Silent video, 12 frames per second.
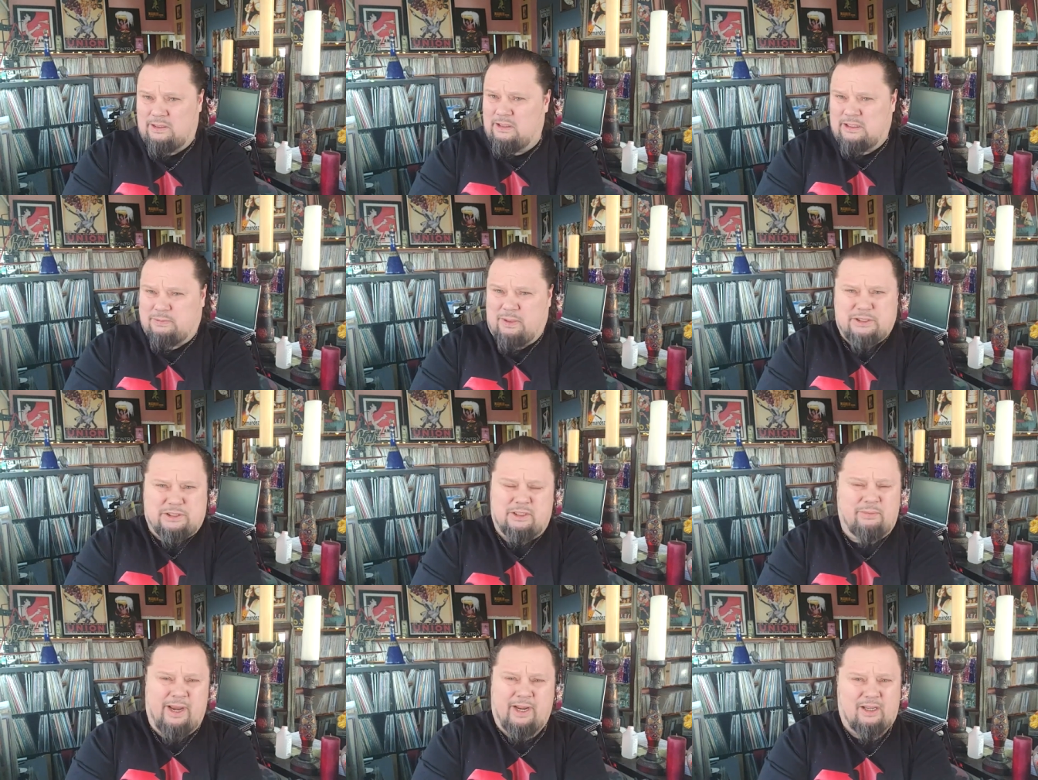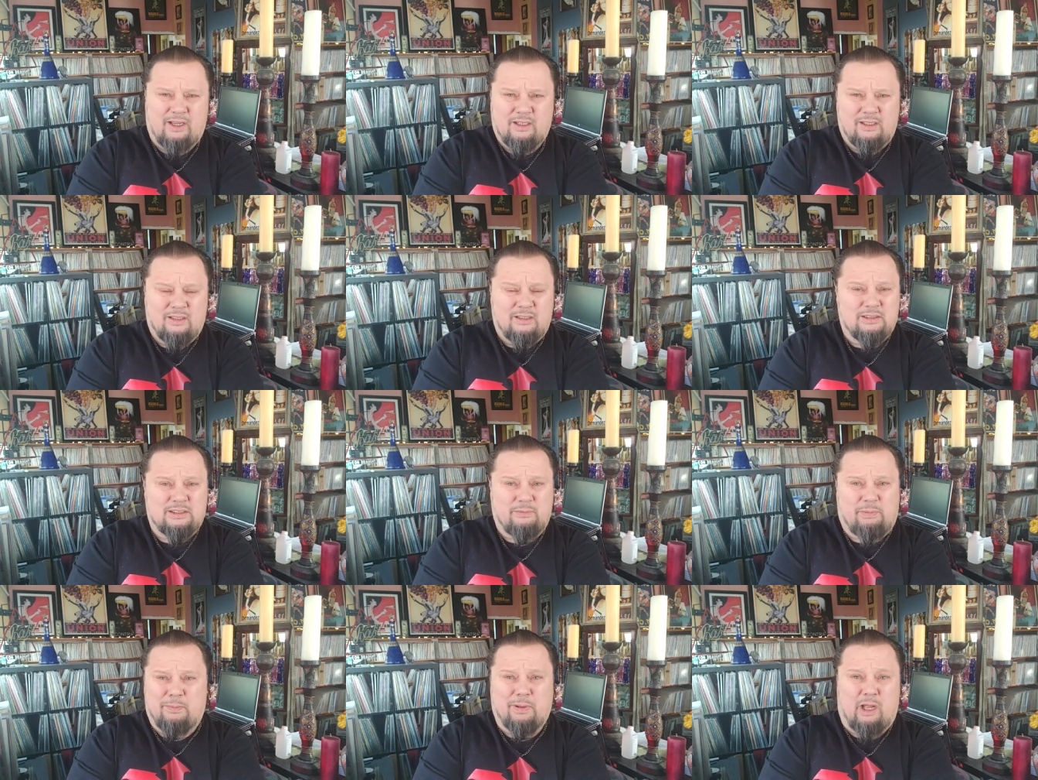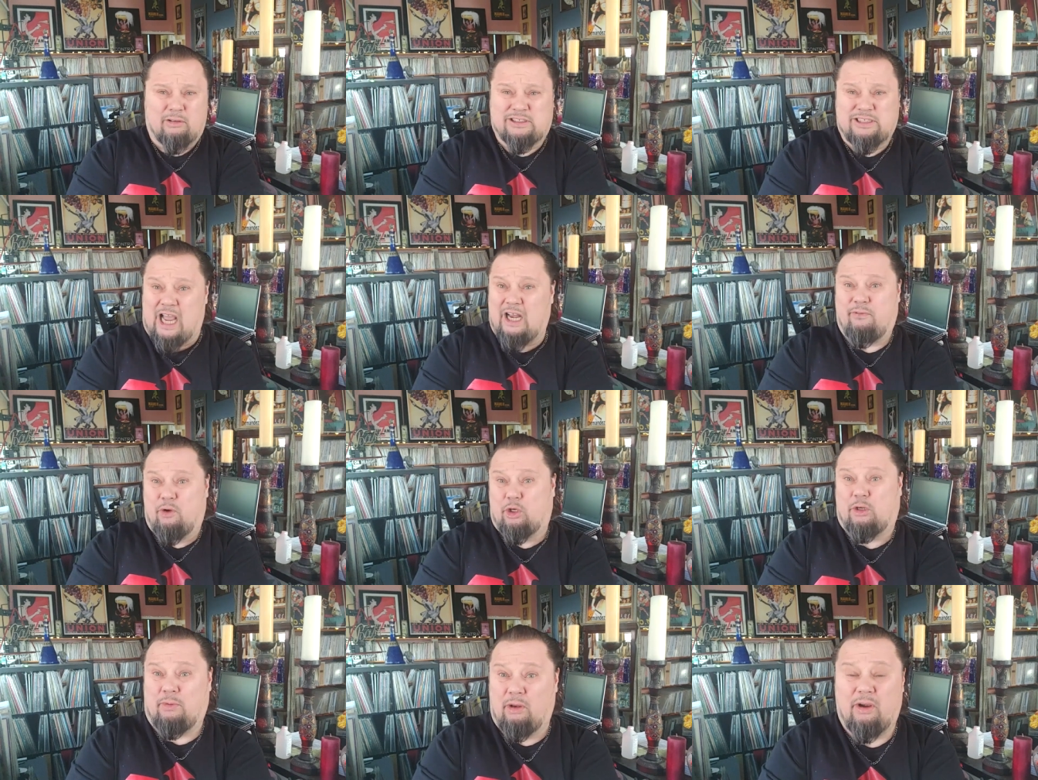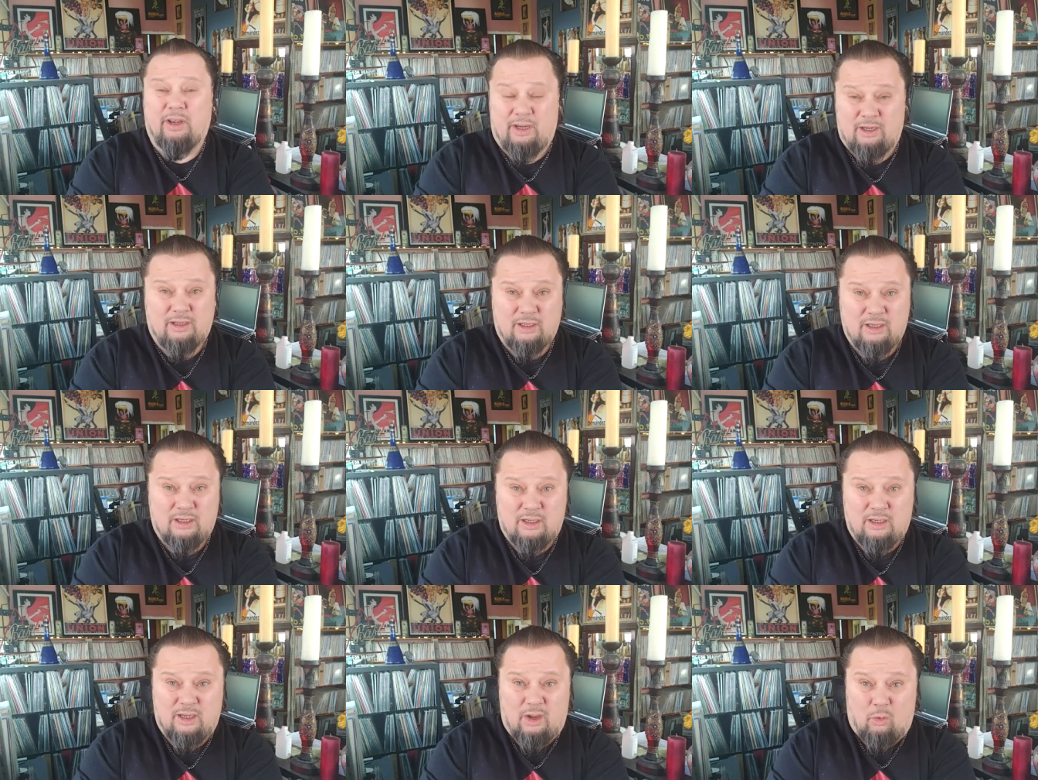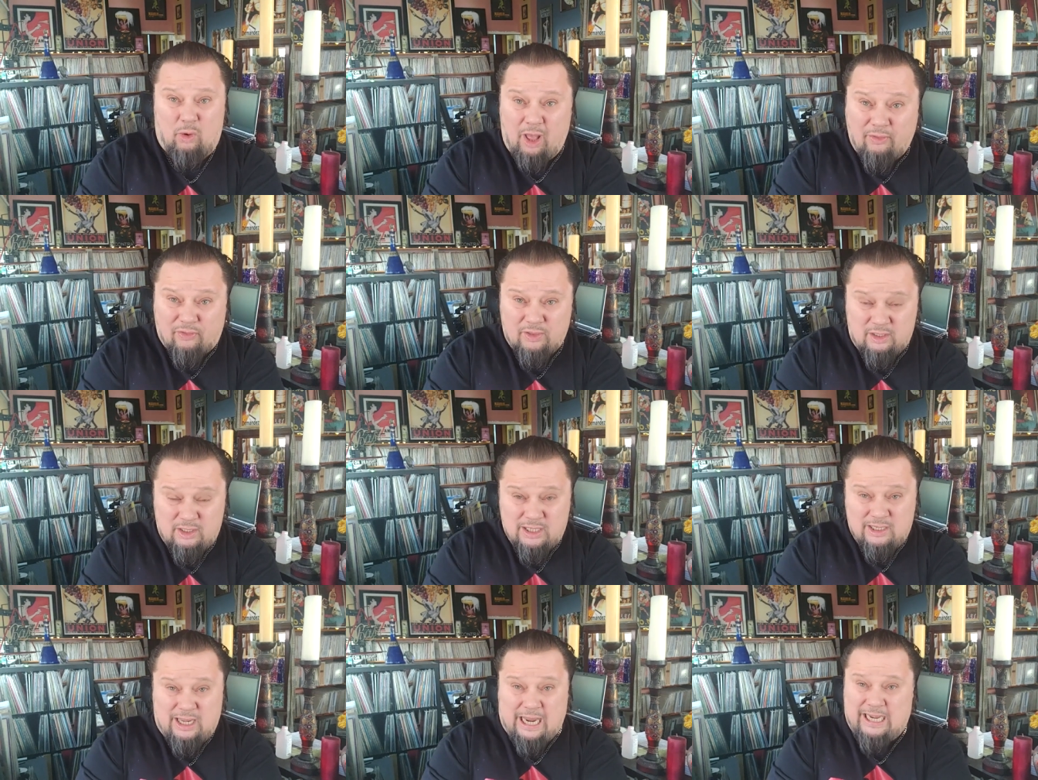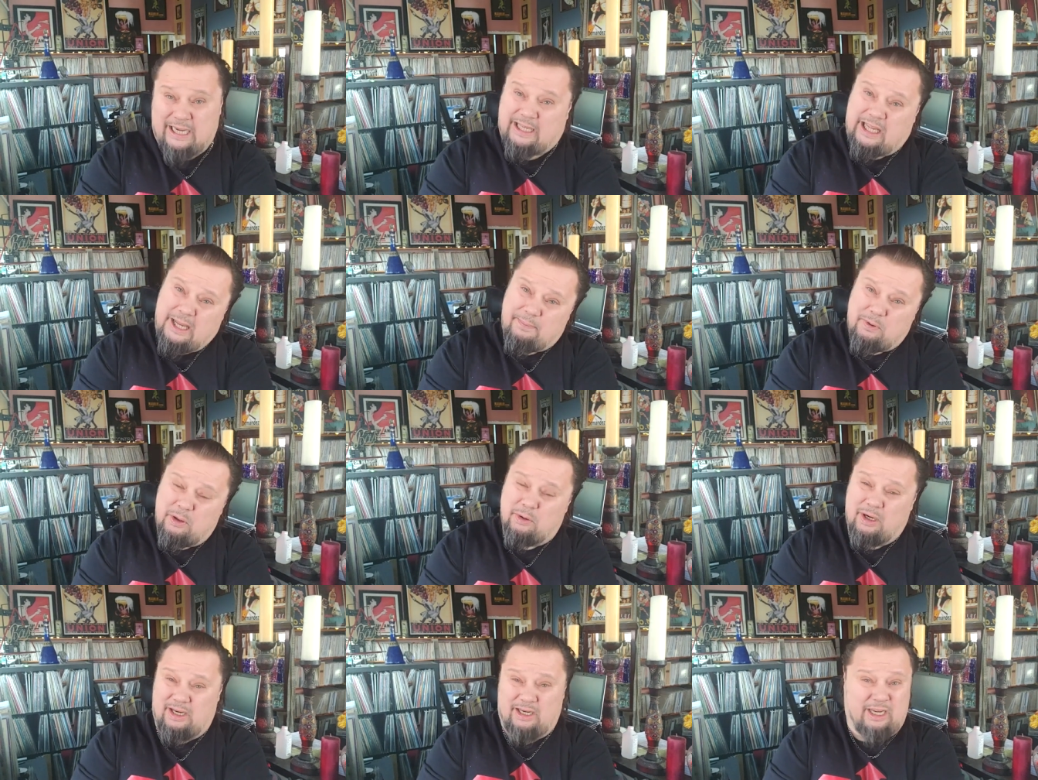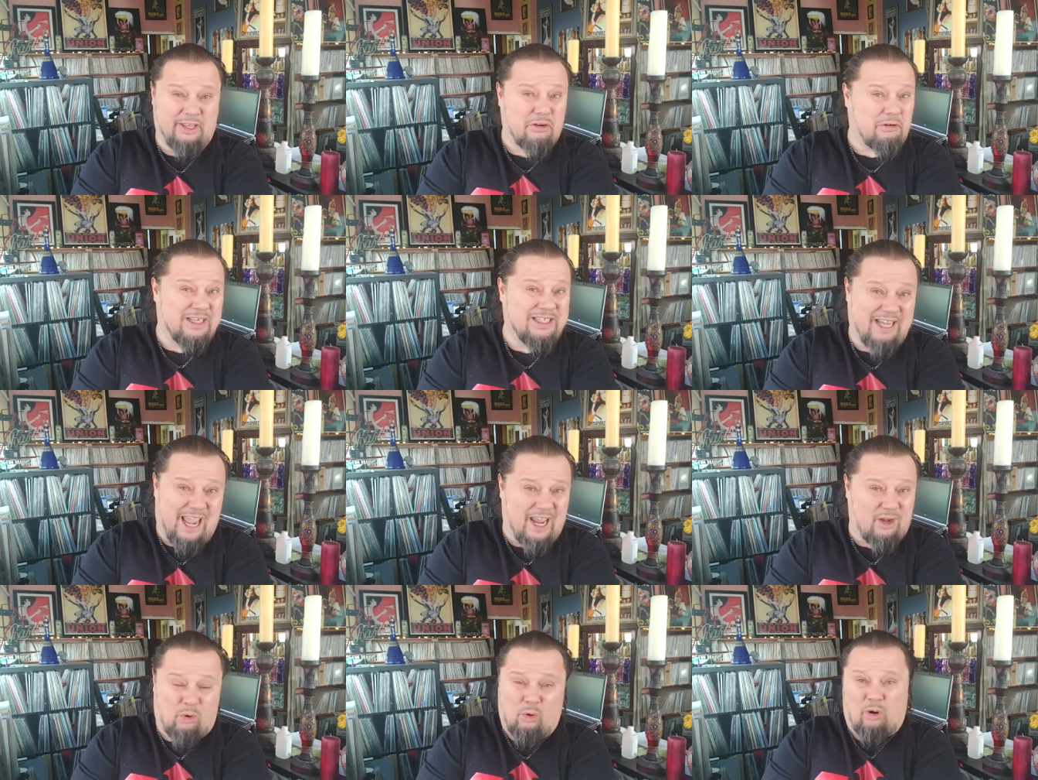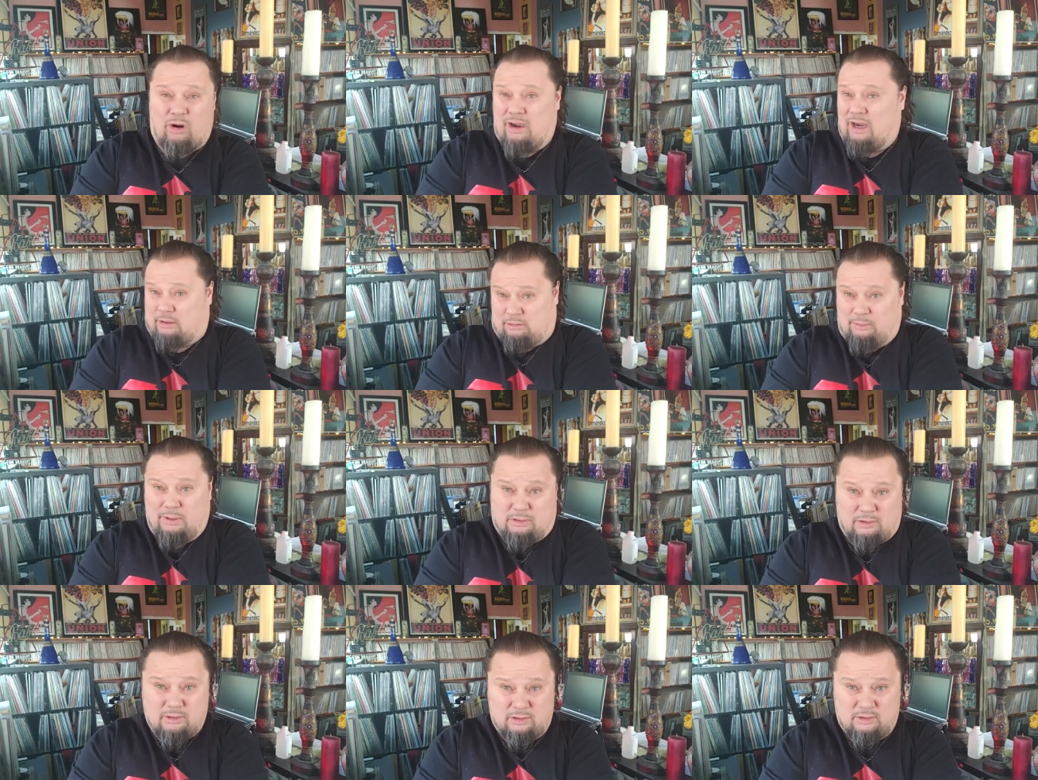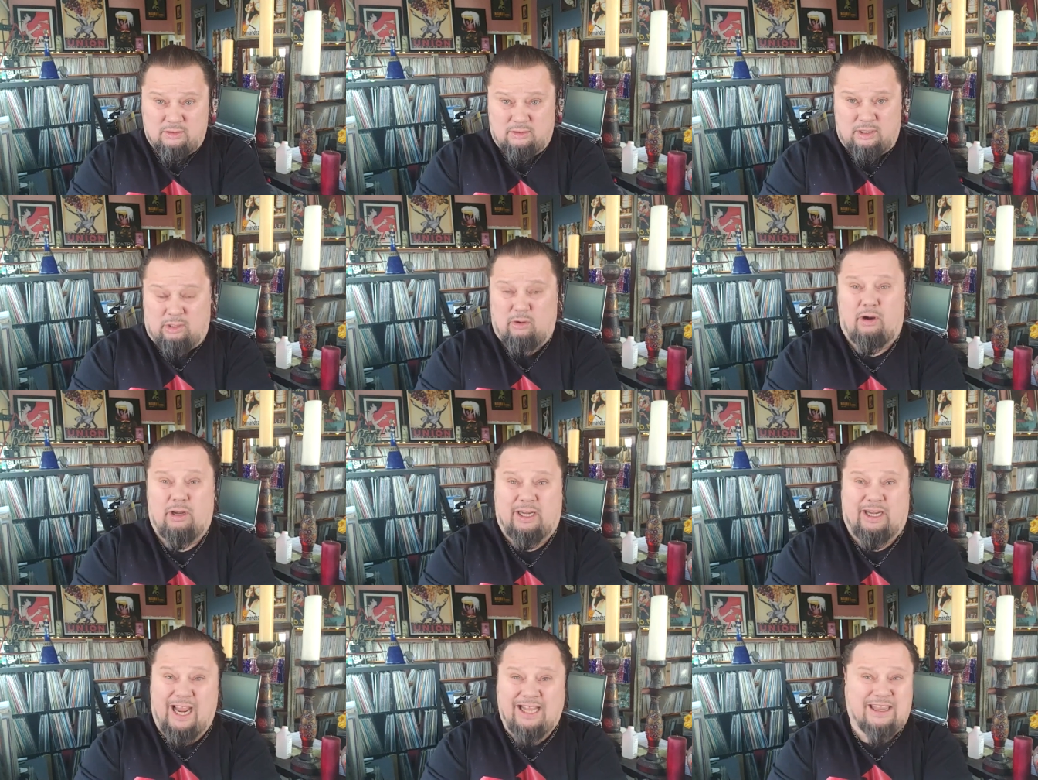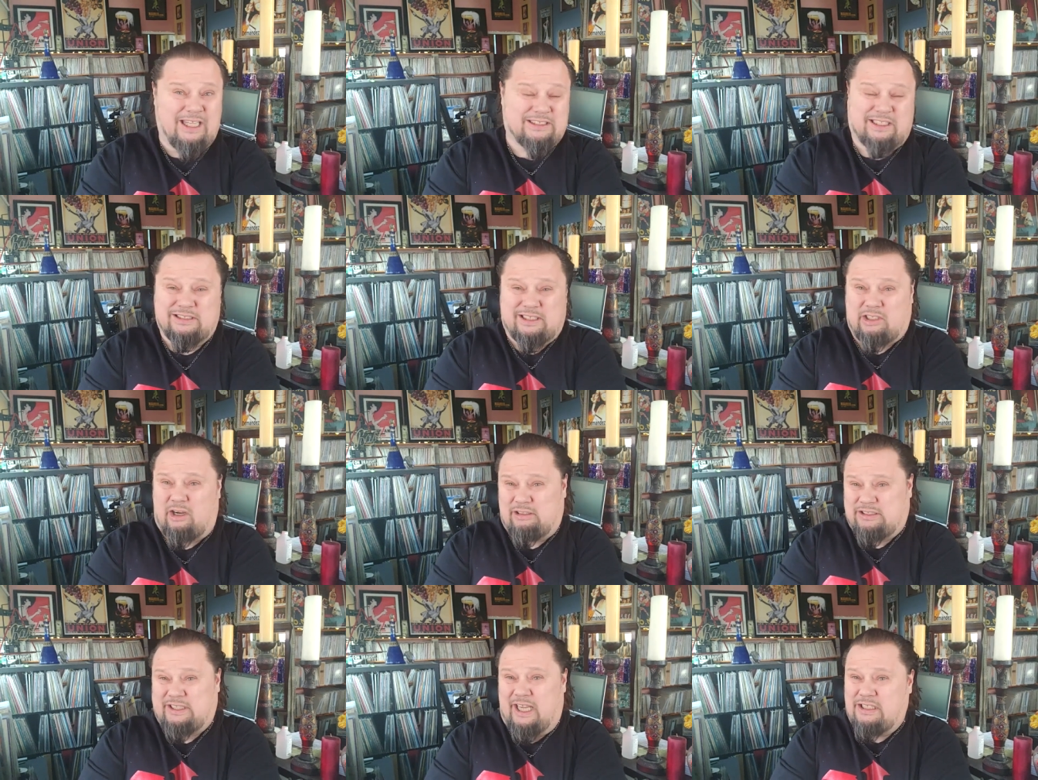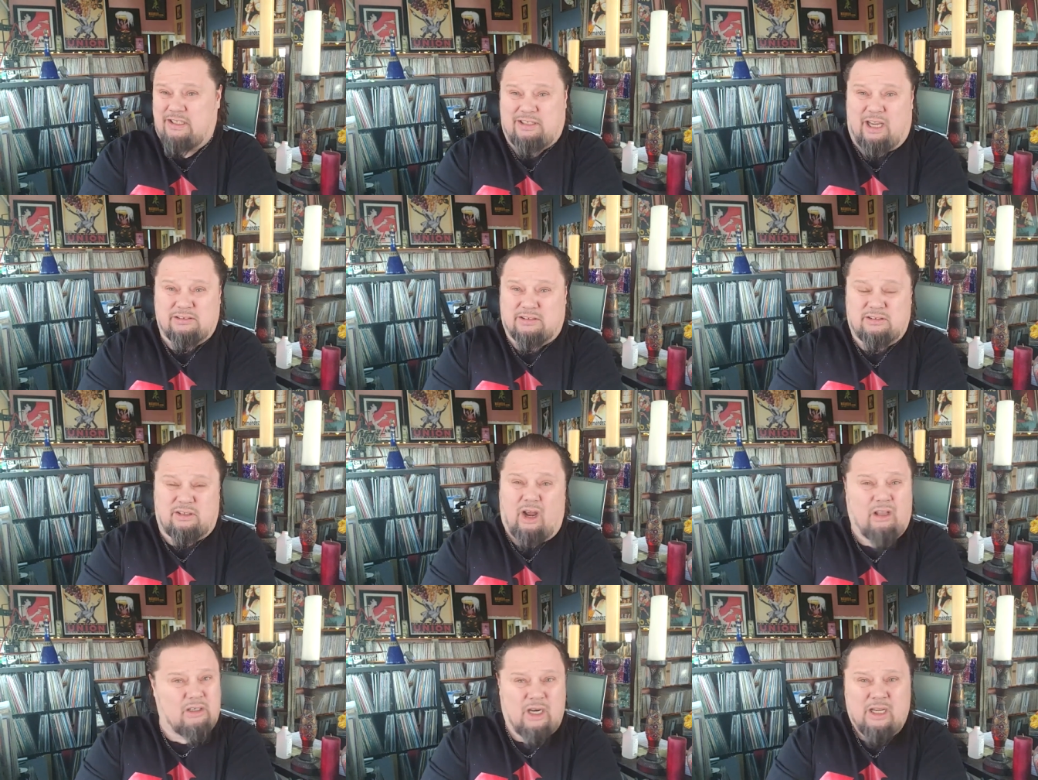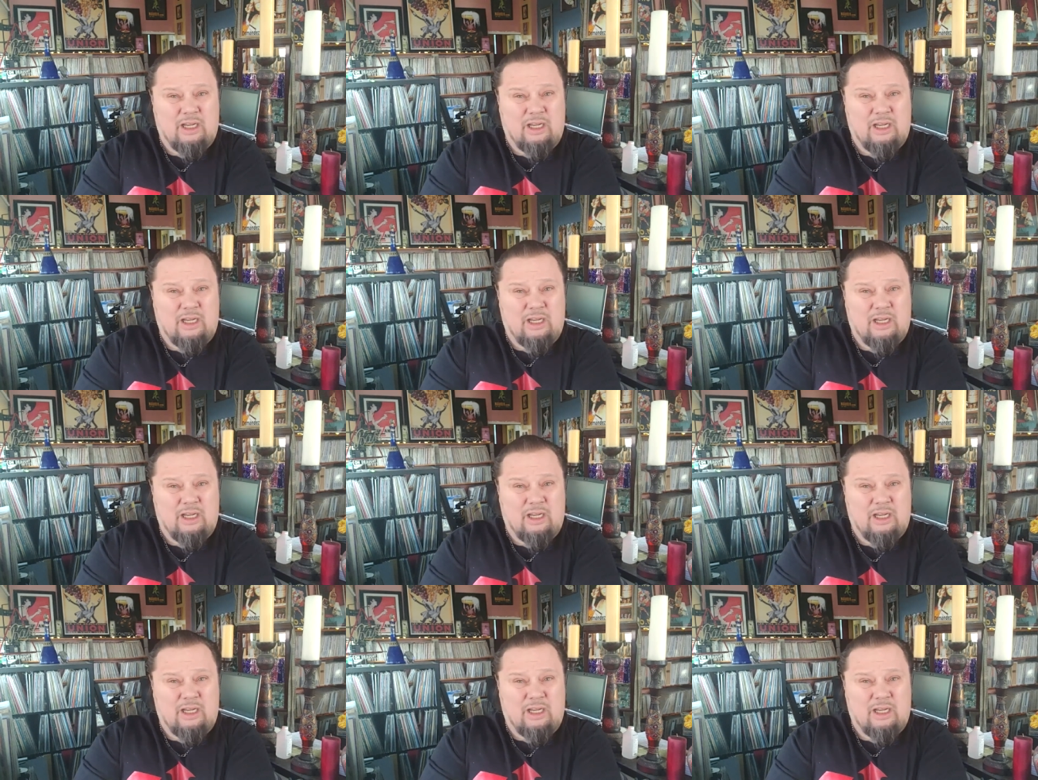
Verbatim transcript: Especially to make people outside of your community wealthy and to keep you either in debt or a criminal in order to get these things that cost tens of thousands of dollars.